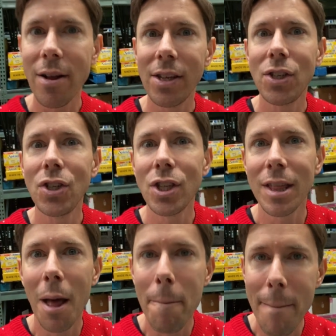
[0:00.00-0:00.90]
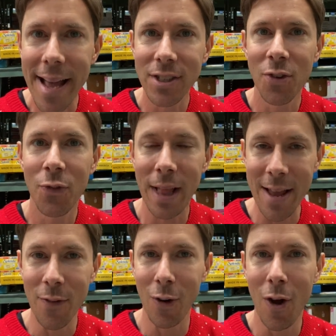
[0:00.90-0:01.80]
this is the best
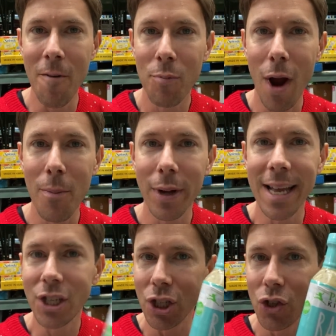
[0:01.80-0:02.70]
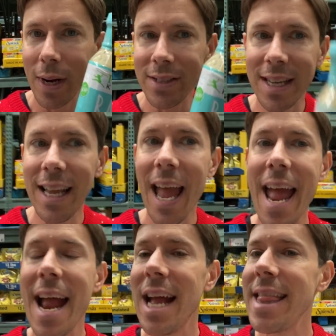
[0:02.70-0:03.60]
flavor of Primal Kitchen dressing,
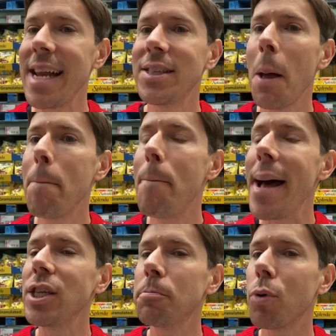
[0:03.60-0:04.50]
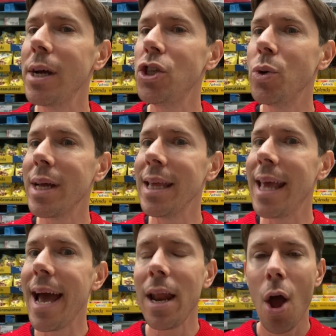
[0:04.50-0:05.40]
and that is the best price you can
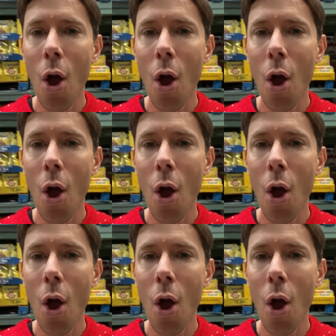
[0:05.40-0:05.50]
get.